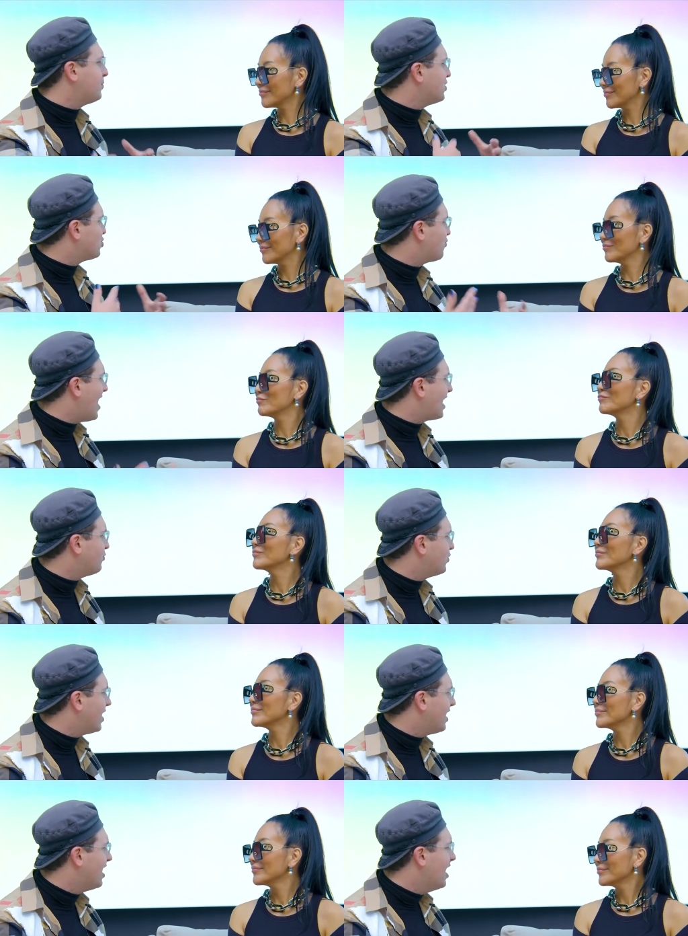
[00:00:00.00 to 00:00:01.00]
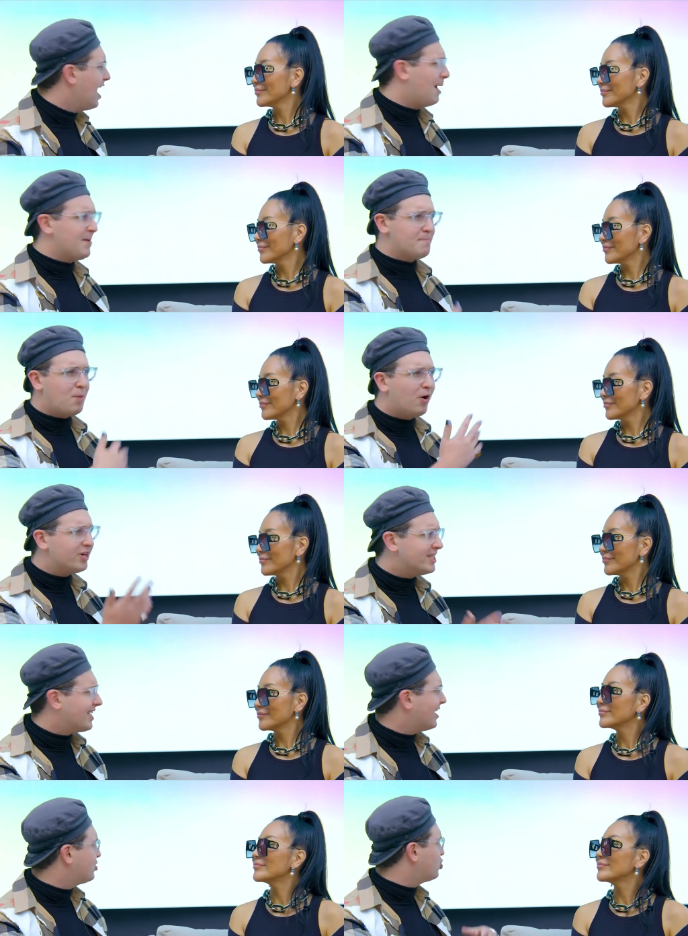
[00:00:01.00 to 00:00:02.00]
Speaker 1: interact with it um, in party
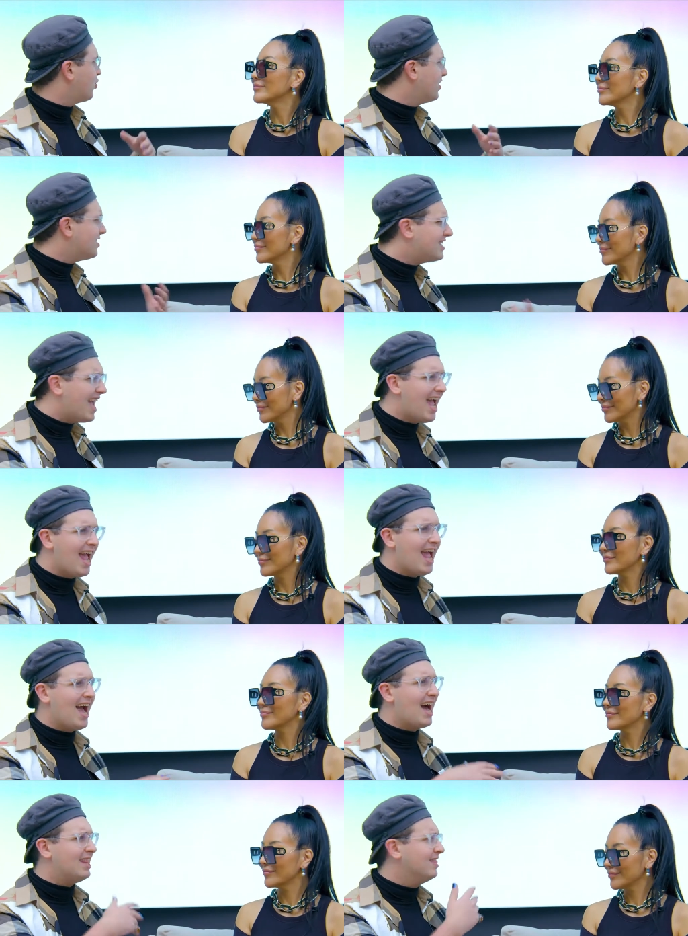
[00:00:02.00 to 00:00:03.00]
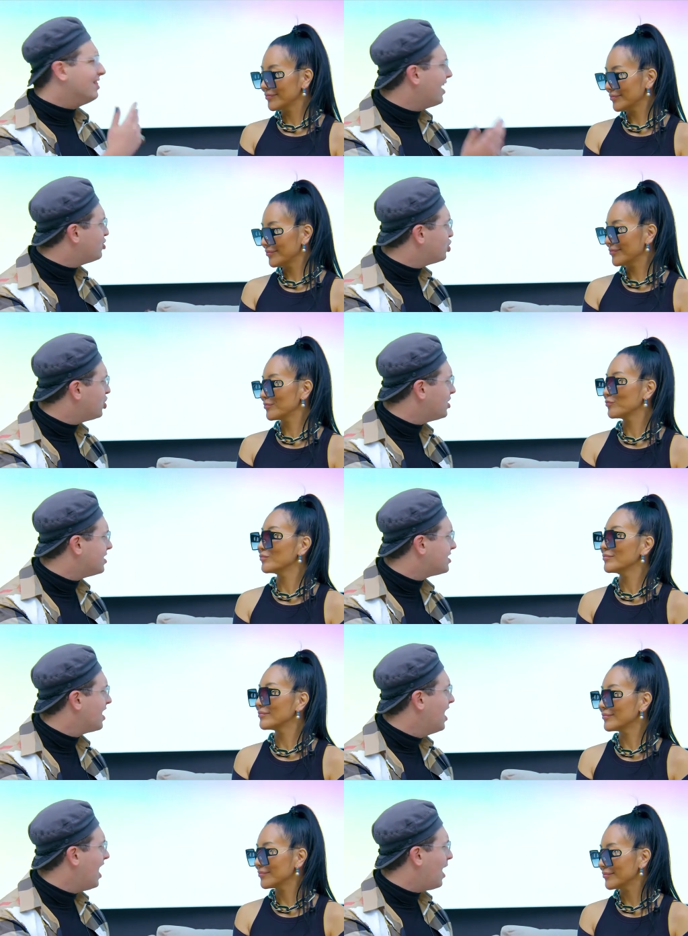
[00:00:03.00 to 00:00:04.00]
settings during the day, at lunches?
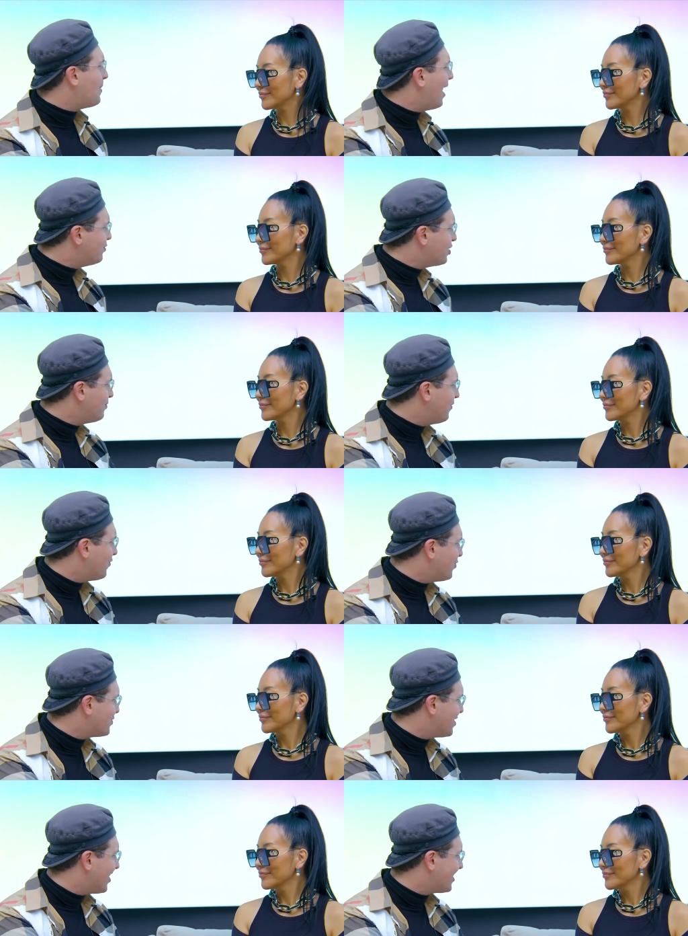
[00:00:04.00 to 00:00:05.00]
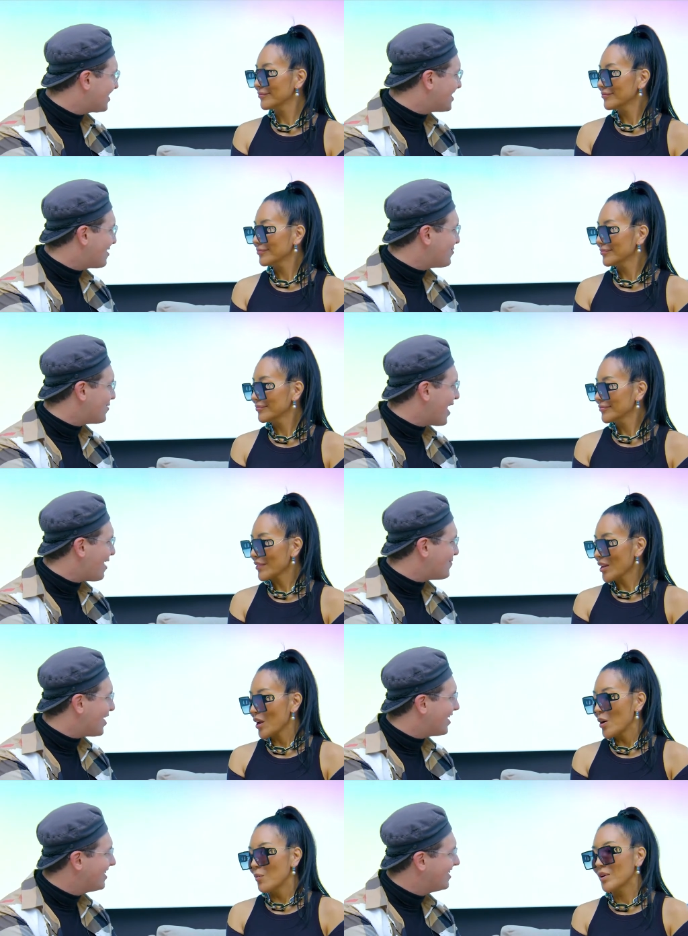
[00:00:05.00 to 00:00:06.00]
Um, how has it been for you seeing it this time in Miami?
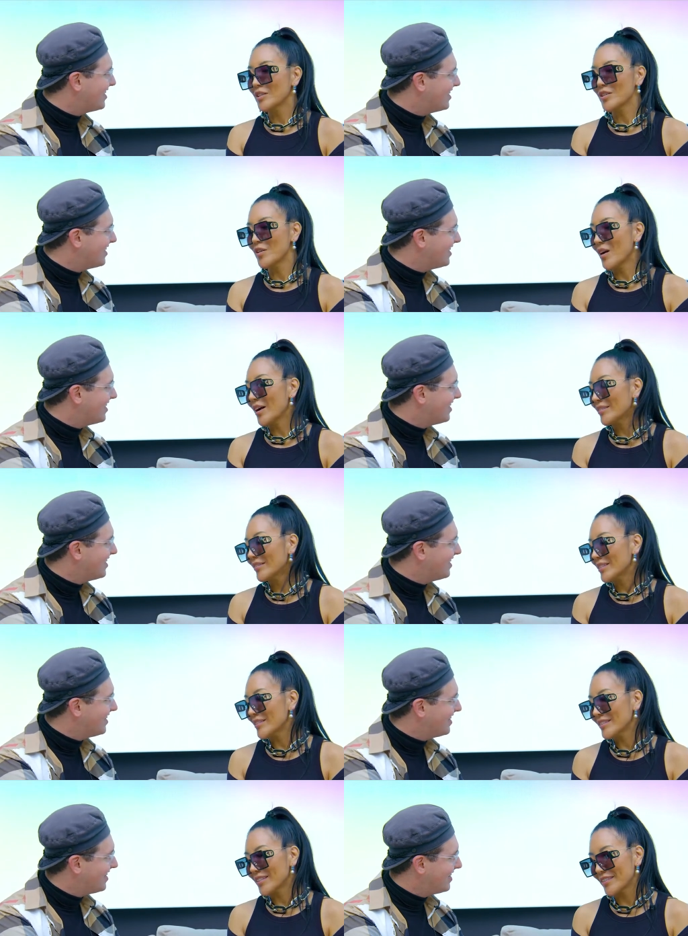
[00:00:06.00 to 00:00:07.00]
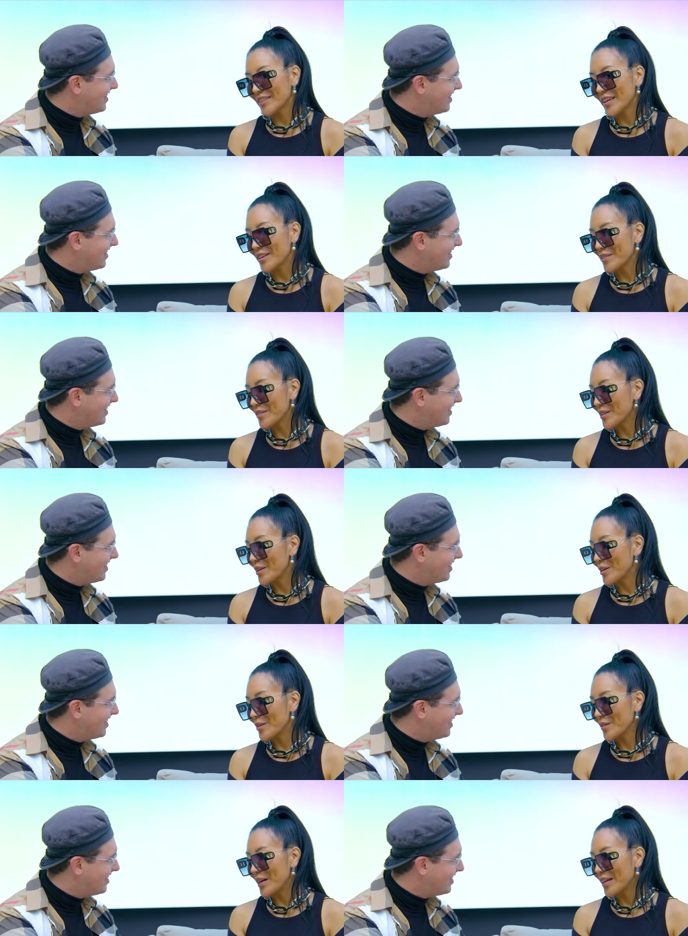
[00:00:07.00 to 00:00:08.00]
Speaker 2: Well, you know, this is the thing. You
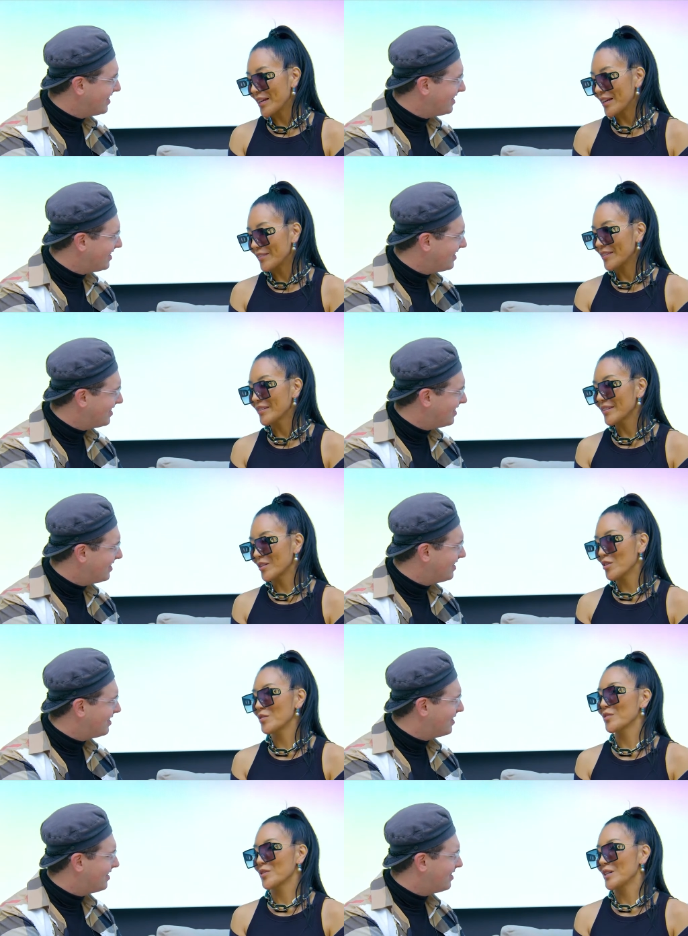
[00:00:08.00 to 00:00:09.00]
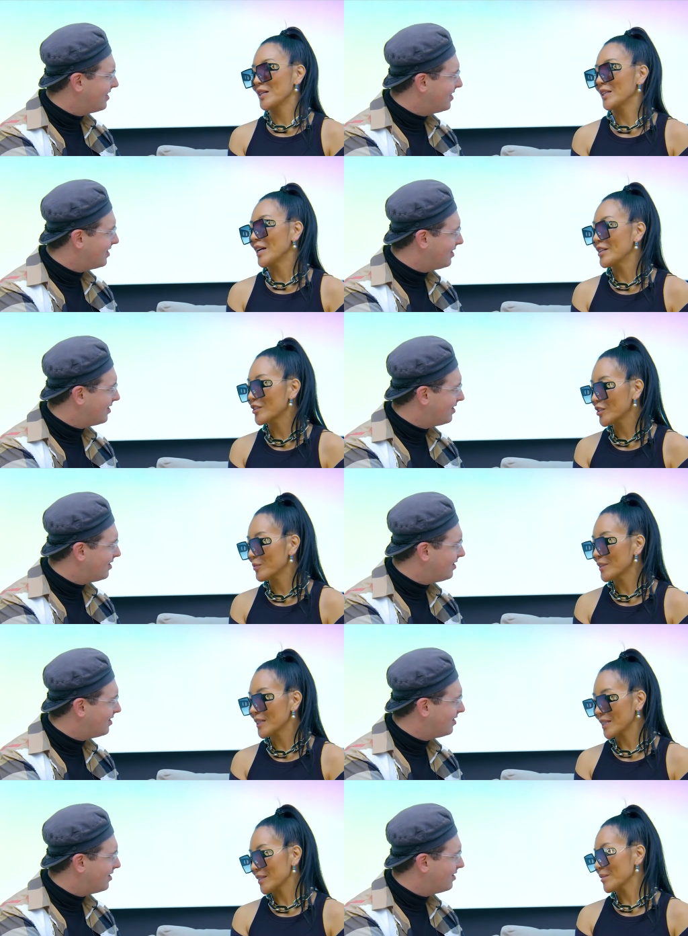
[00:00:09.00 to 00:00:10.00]
know, I, I think that all overall, I just want
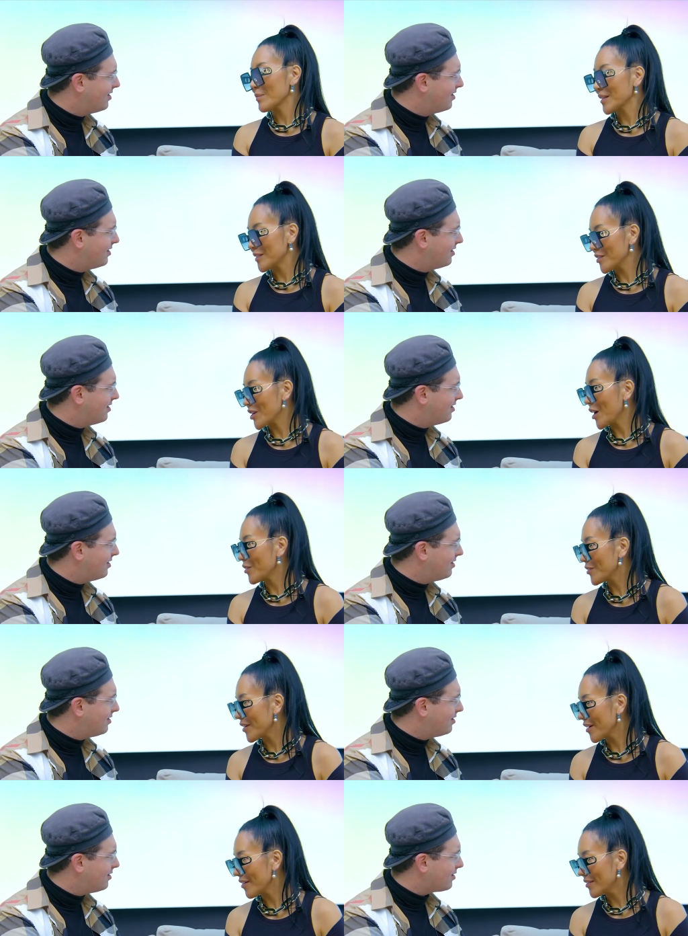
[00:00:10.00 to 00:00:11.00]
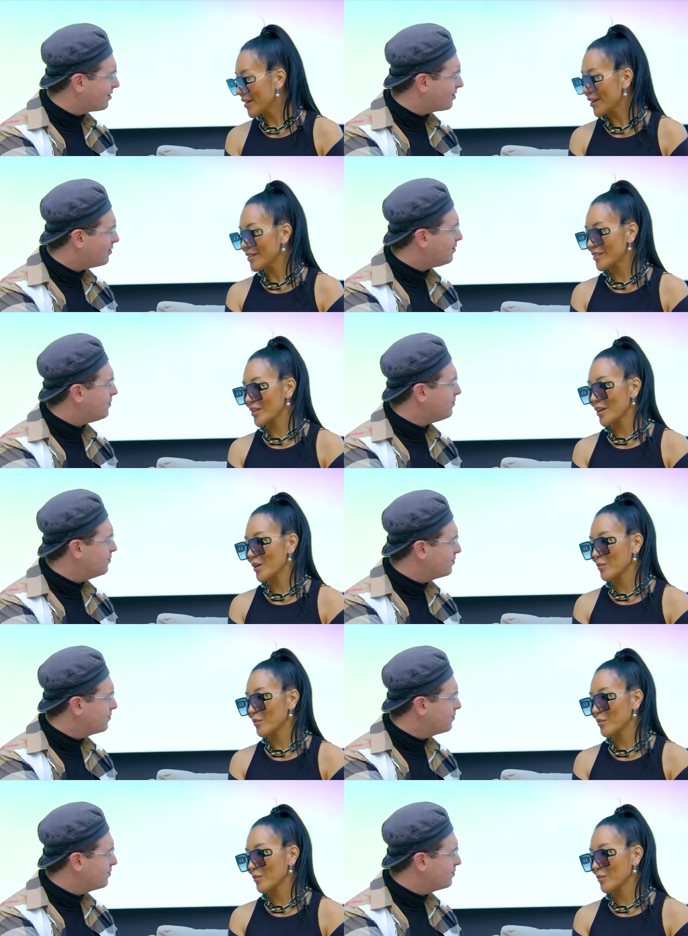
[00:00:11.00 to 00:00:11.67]
to get the message out there that uh,